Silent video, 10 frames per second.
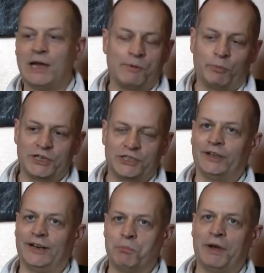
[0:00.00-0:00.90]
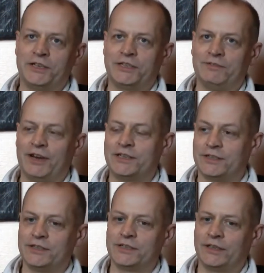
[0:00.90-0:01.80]
mean, we're sterling-based
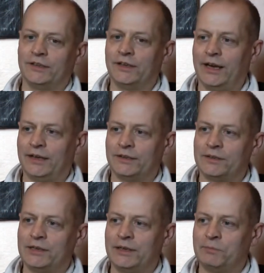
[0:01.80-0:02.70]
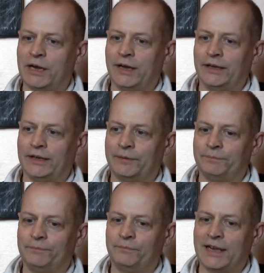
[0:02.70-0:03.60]
investors, and
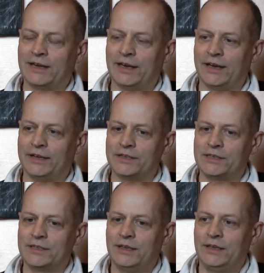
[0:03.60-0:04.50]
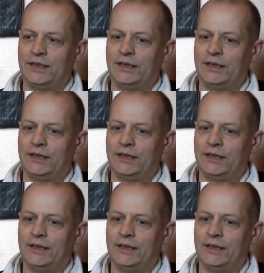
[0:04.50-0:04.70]
my clients